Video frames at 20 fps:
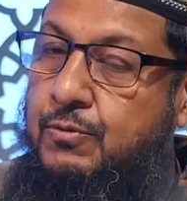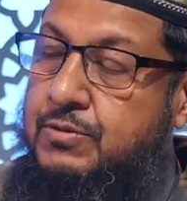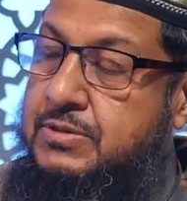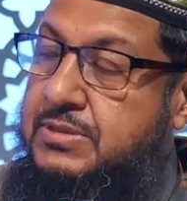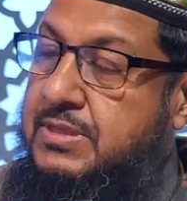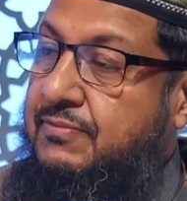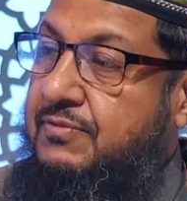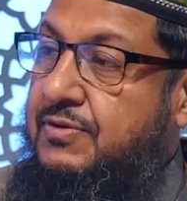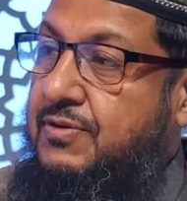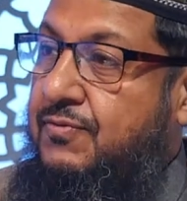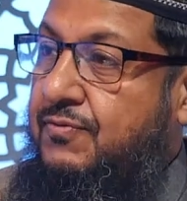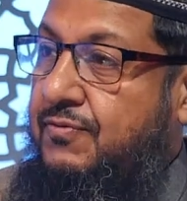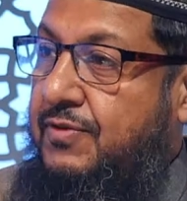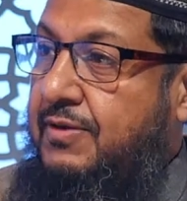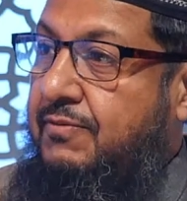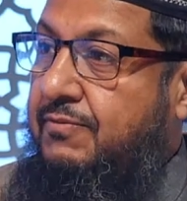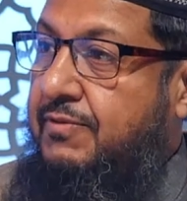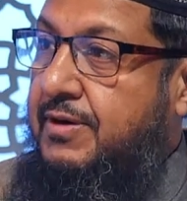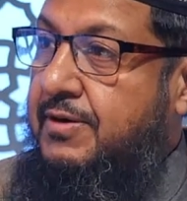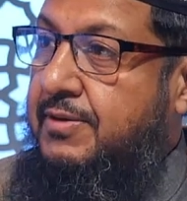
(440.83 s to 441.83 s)
suffers
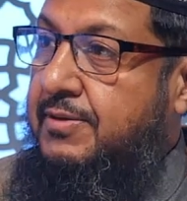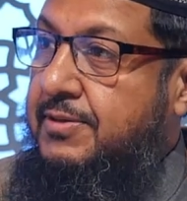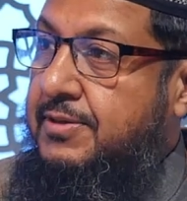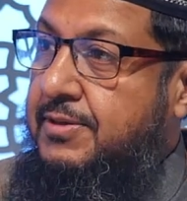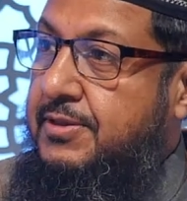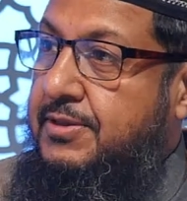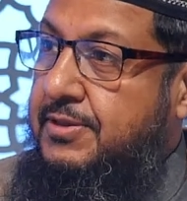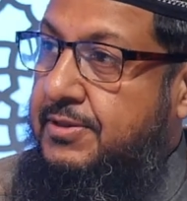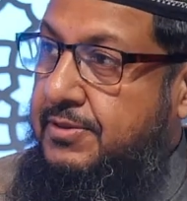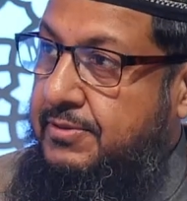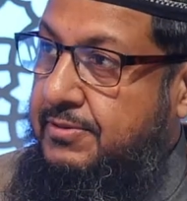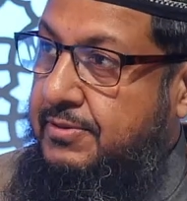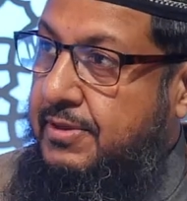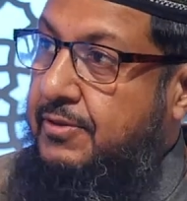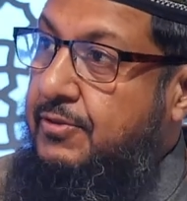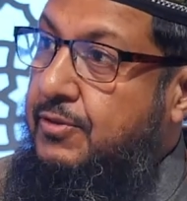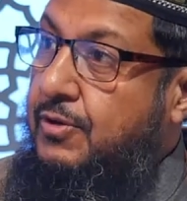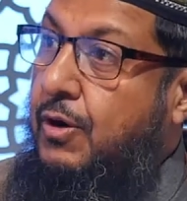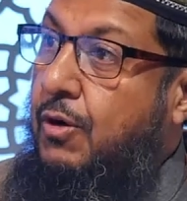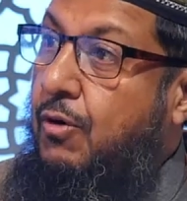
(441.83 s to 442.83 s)
fever,
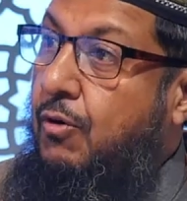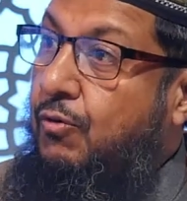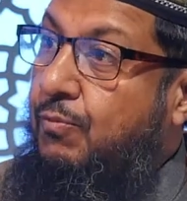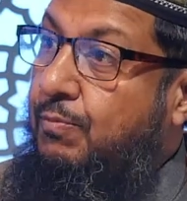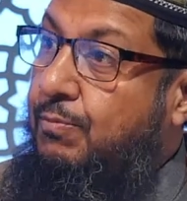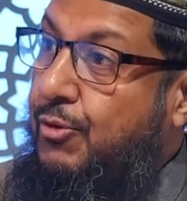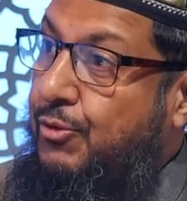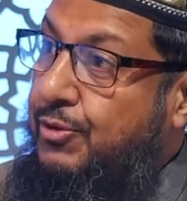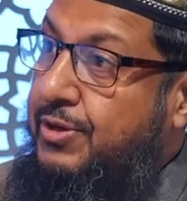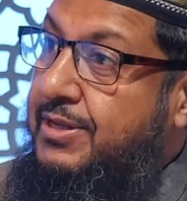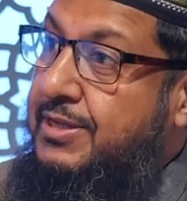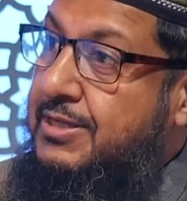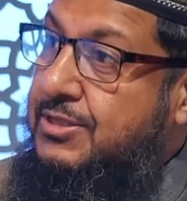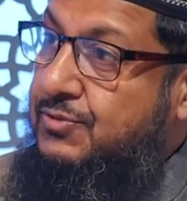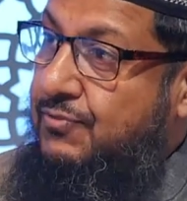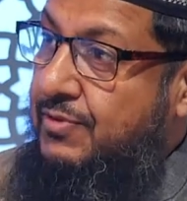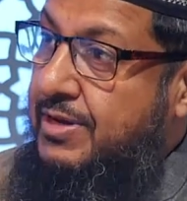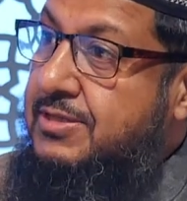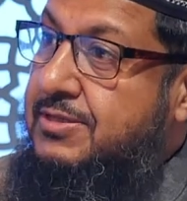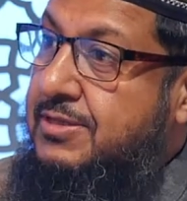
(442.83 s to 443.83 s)
then the whole body
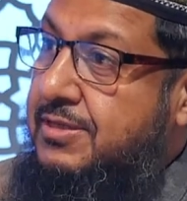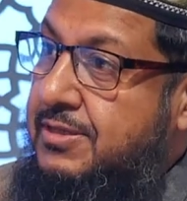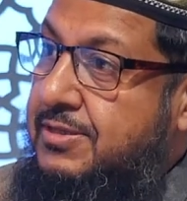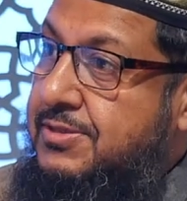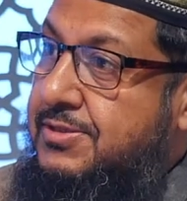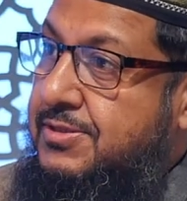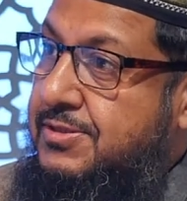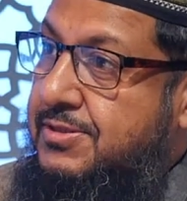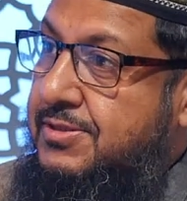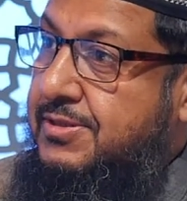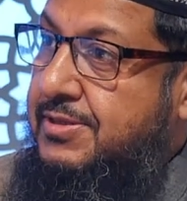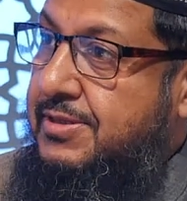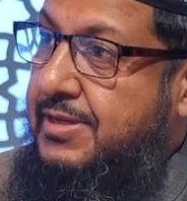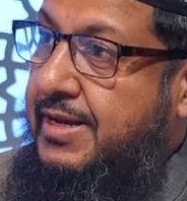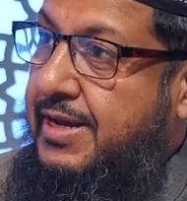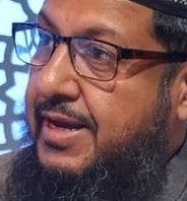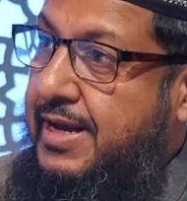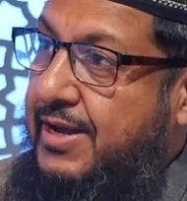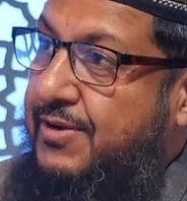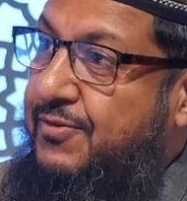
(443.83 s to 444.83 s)
is restless
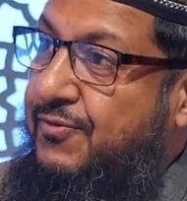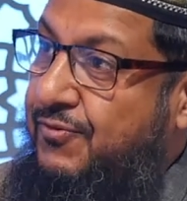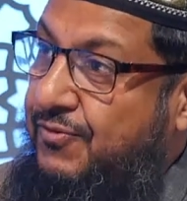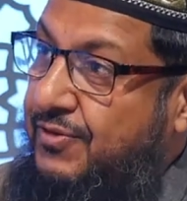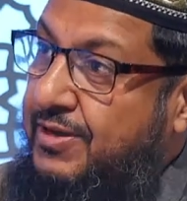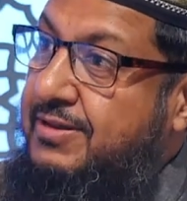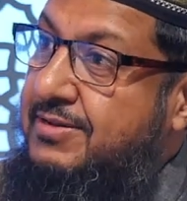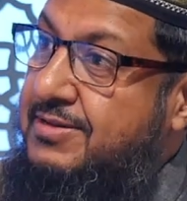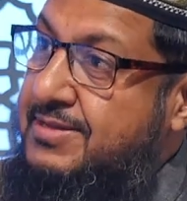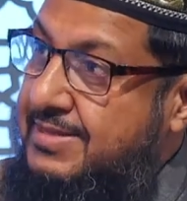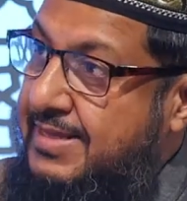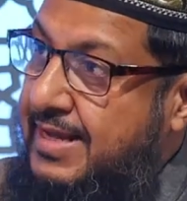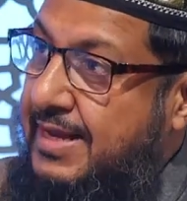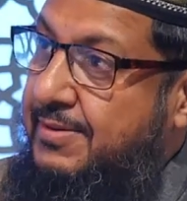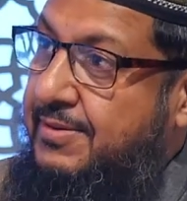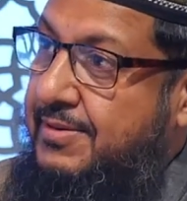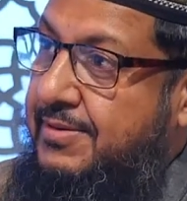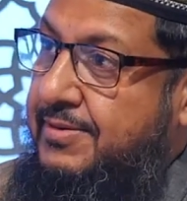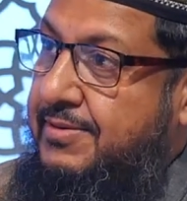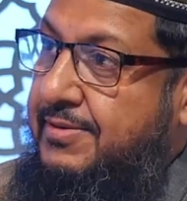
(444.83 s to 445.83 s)
and feels
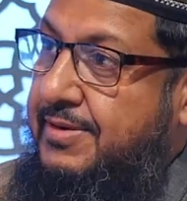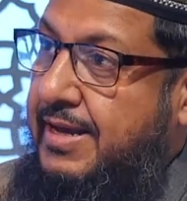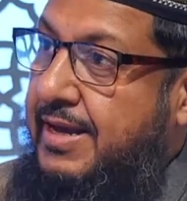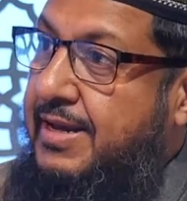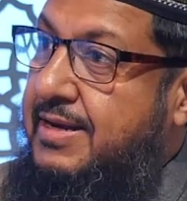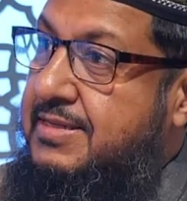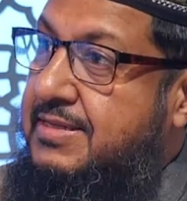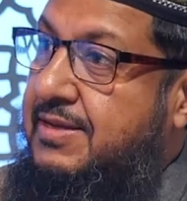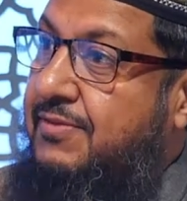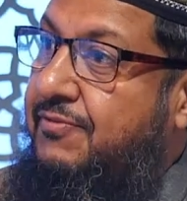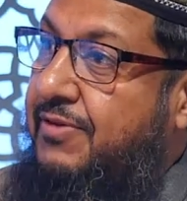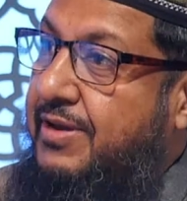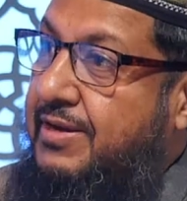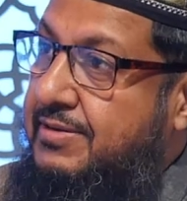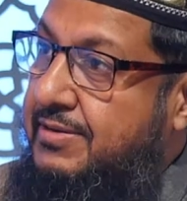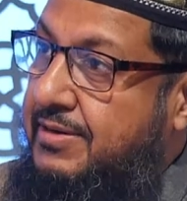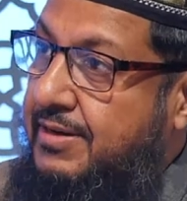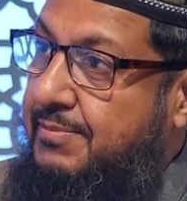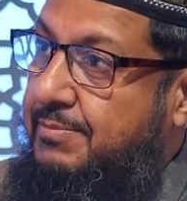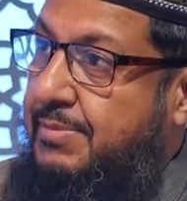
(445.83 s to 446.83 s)
that and is
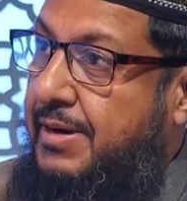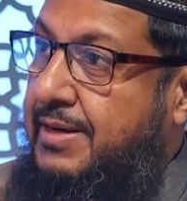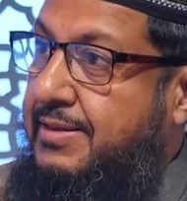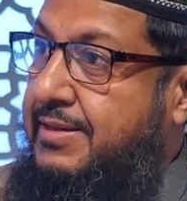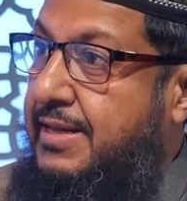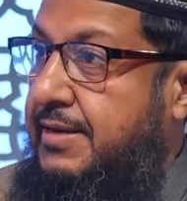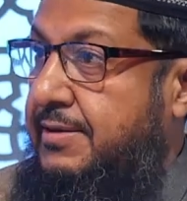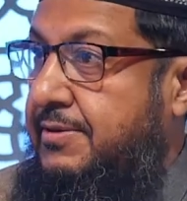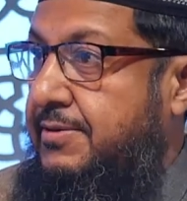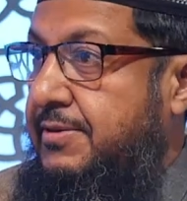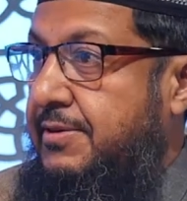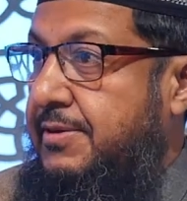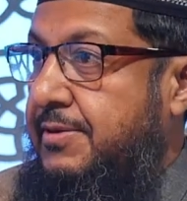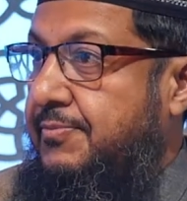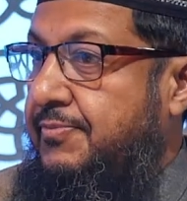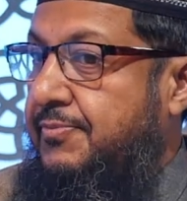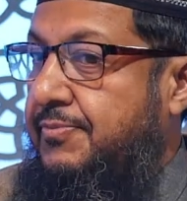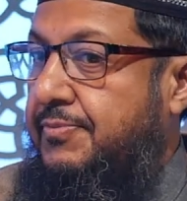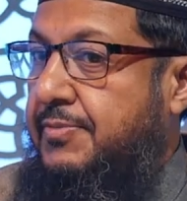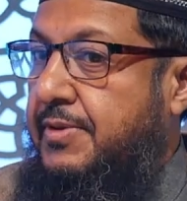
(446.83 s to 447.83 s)
affected by that
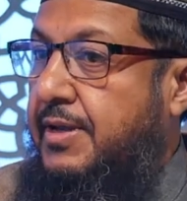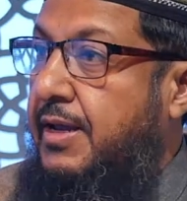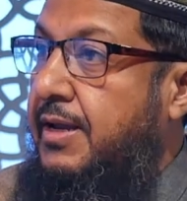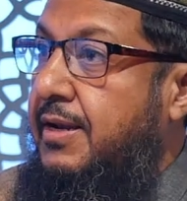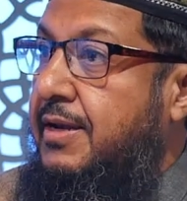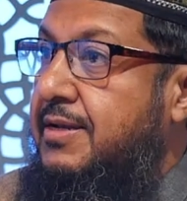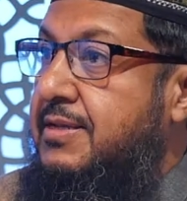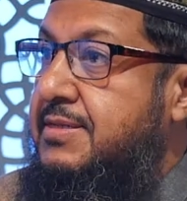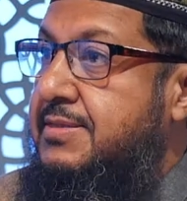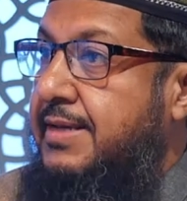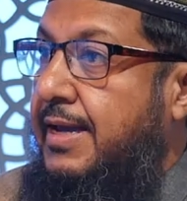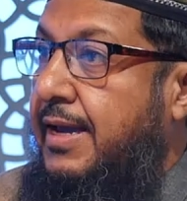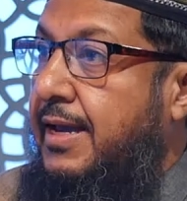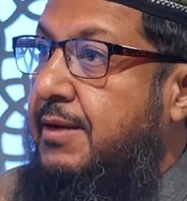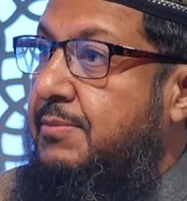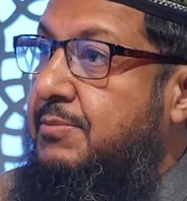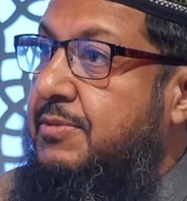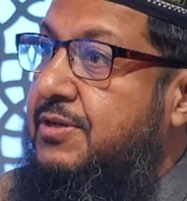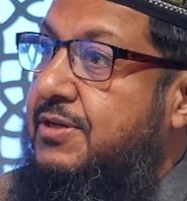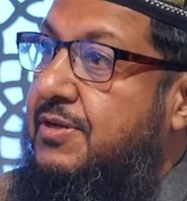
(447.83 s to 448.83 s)
illness,
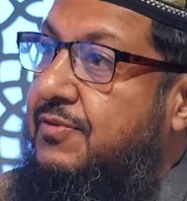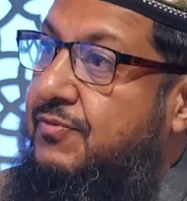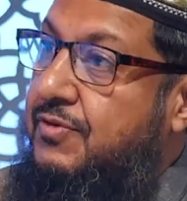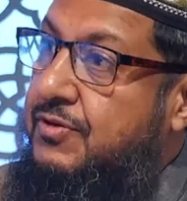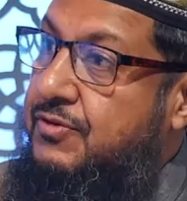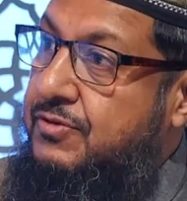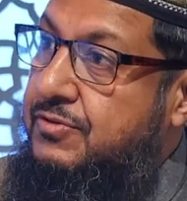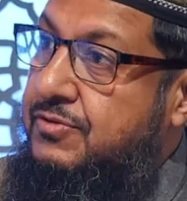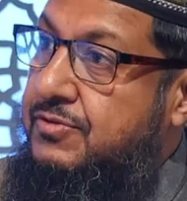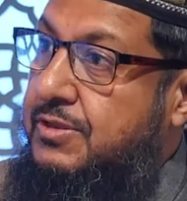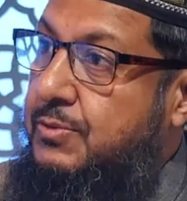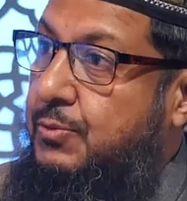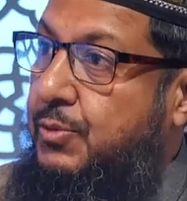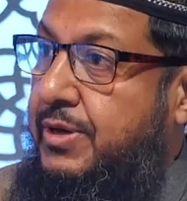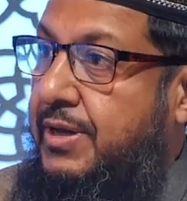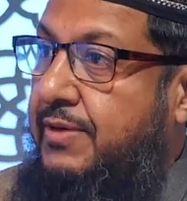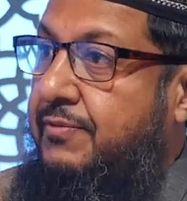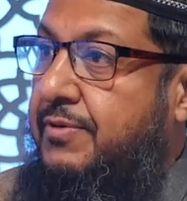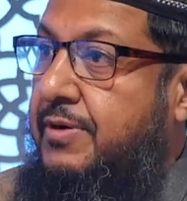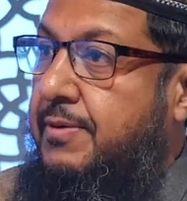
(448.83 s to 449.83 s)
ailment, deficiency,
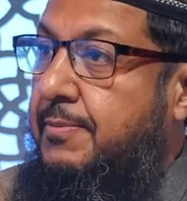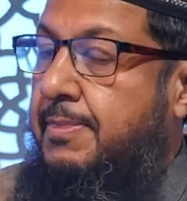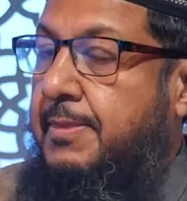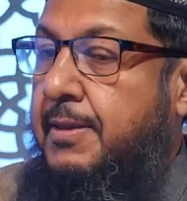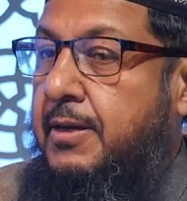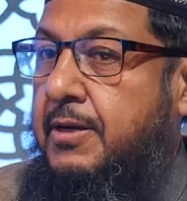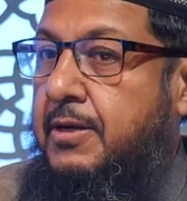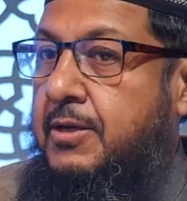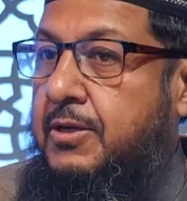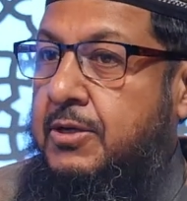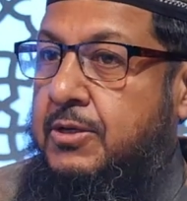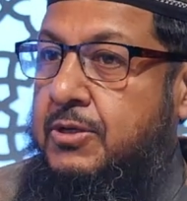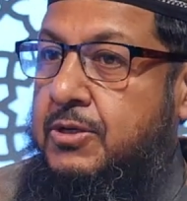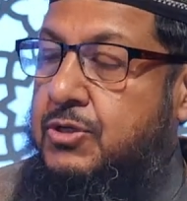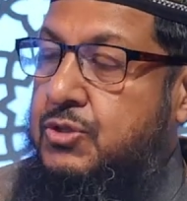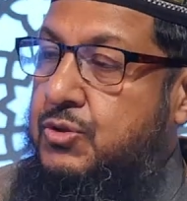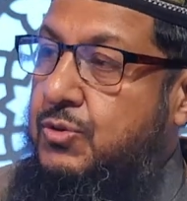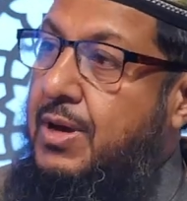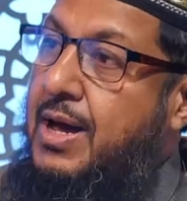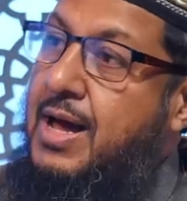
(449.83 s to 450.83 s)
whatever.
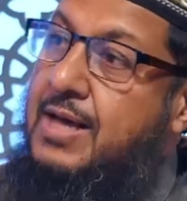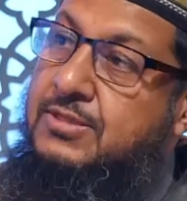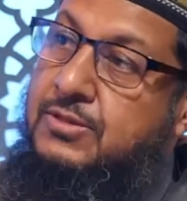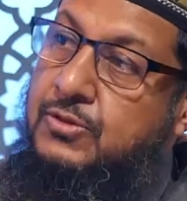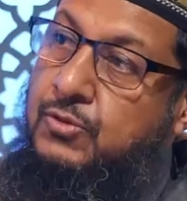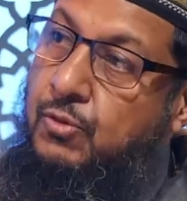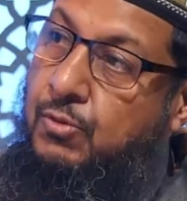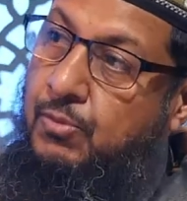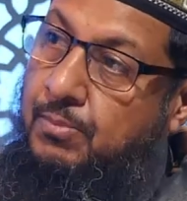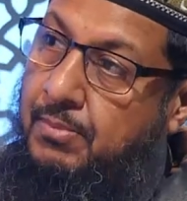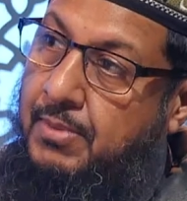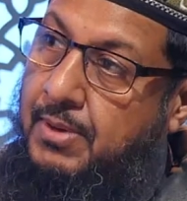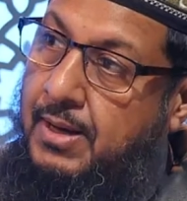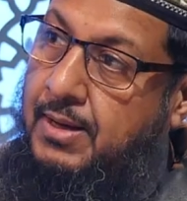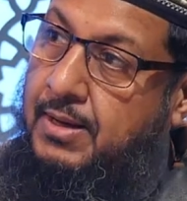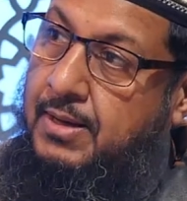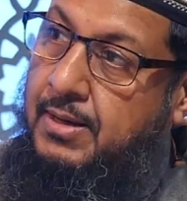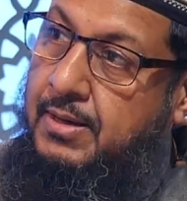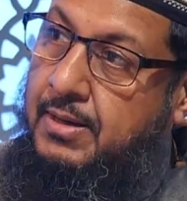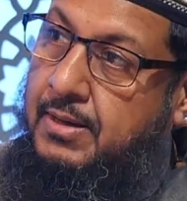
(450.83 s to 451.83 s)
So as an ummah,